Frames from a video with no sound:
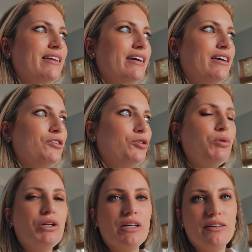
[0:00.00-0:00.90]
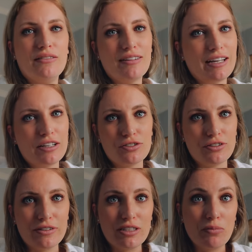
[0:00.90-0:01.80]
then you put in like a
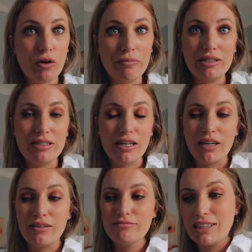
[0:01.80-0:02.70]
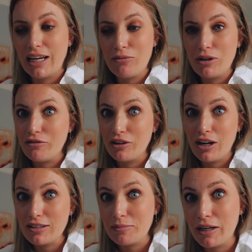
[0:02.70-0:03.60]
service appointment ticket to get whatever
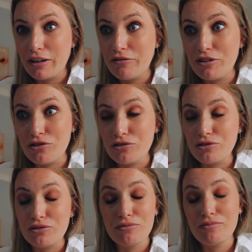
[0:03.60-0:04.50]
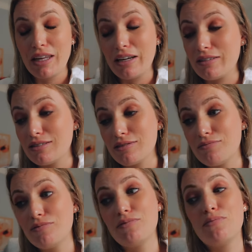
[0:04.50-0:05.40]
cosmetic features and things
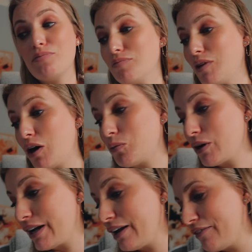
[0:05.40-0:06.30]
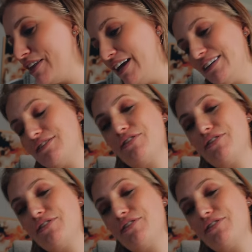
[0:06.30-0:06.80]
and non-working things